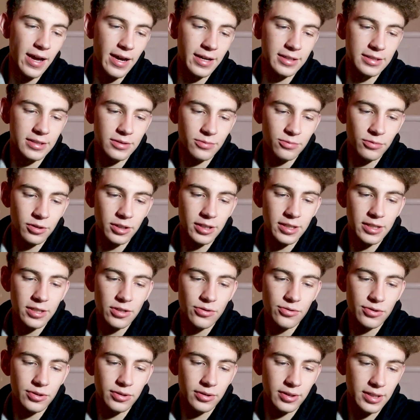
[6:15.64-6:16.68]
it's really
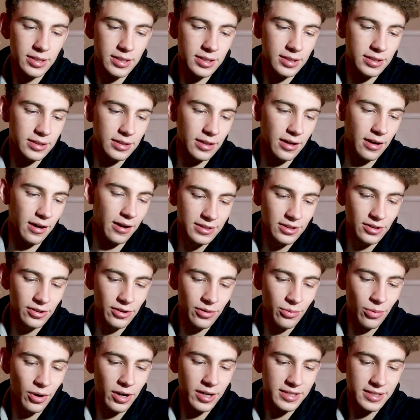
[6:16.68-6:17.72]
useless. So
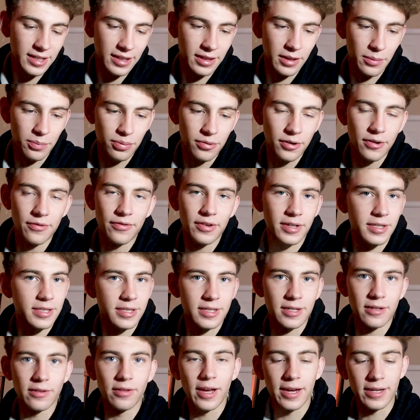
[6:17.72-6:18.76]
you wanna set the prefix
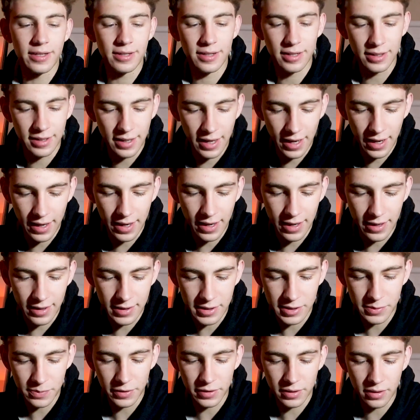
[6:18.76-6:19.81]
to like today
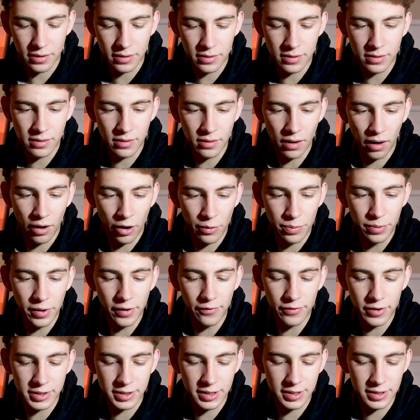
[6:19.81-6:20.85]
is, but our
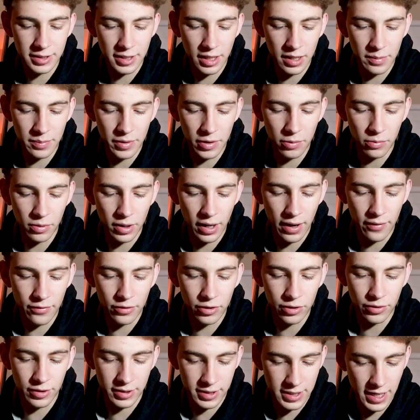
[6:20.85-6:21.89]
prefix is gonna be
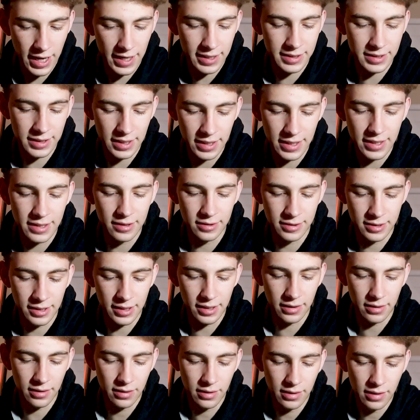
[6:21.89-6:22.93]
whatever the text is,
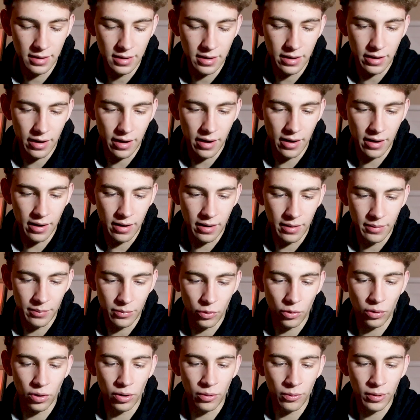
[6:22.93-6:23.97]

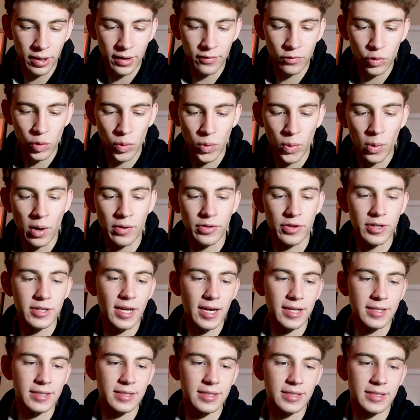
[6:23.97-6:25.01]
or whatever we want the
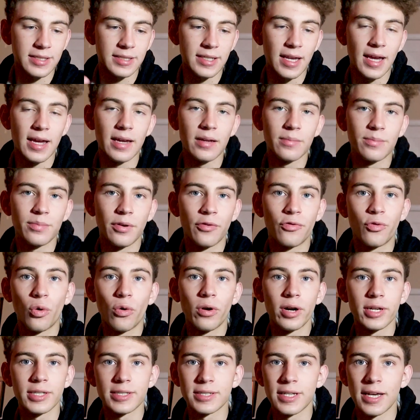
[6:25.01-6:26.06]
text to say
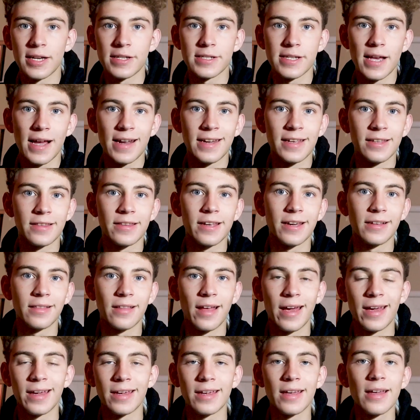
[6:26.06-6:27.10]
before it says anything
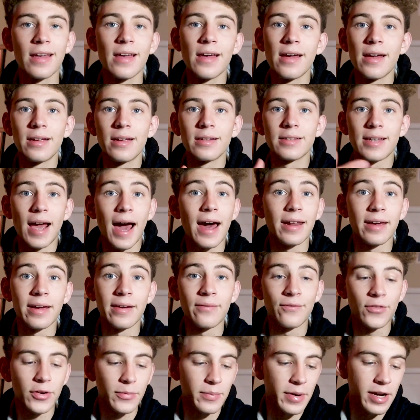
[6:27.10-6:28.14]
like data
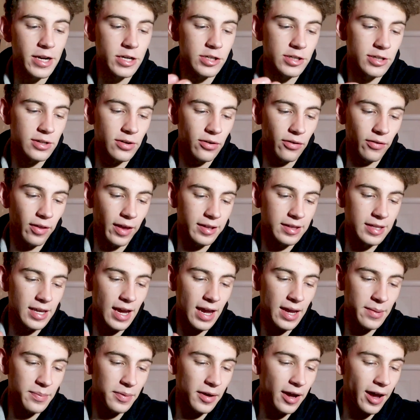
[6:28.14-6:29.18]
information or like the
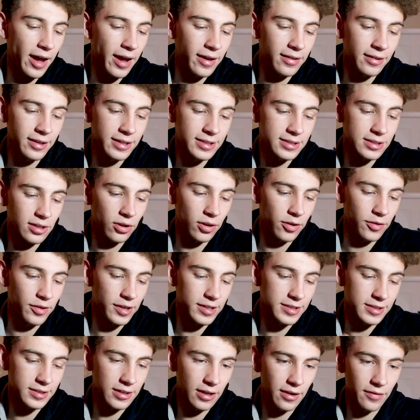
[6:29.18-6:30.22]
API list, all of
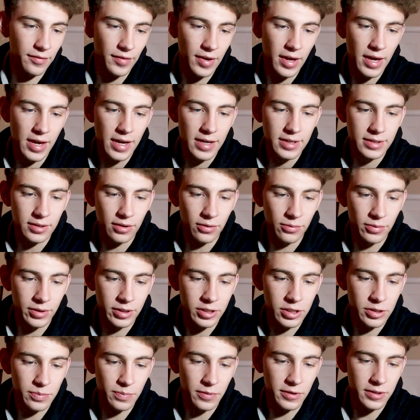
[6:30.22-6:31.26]
this stuff. So we
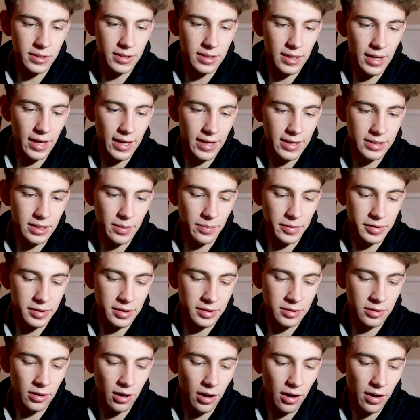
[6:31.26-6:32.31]
just put today is up at
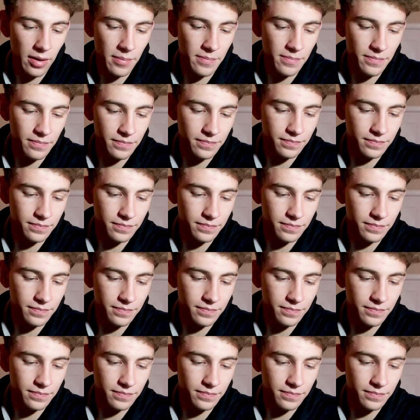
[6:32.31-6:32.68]
the top.